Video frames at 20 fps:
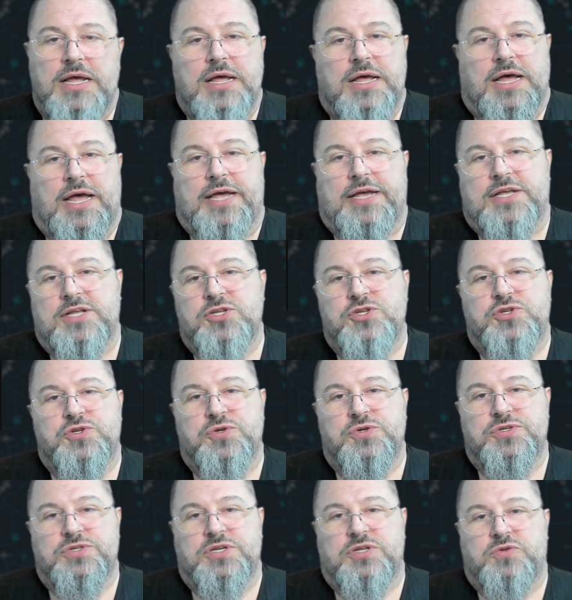I can
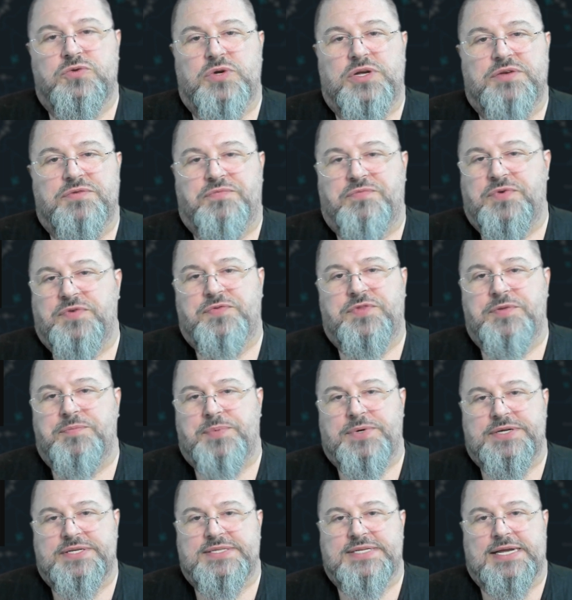choose to give
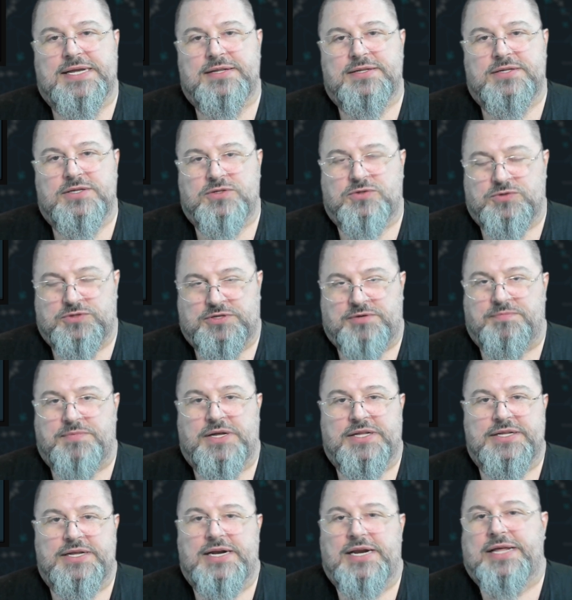50% to
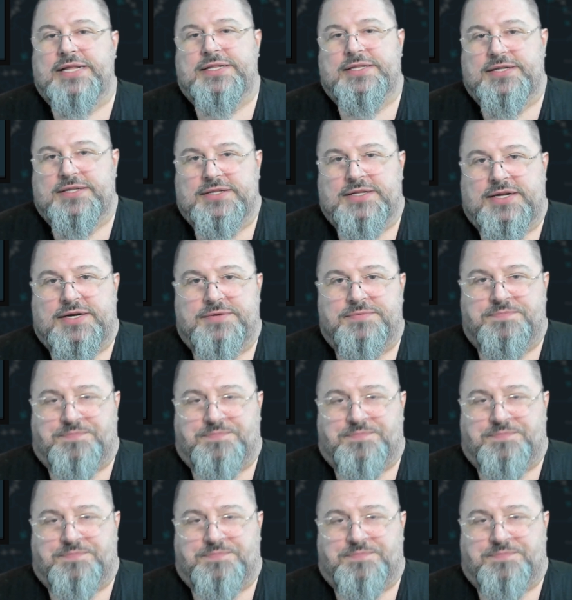somebody landing there.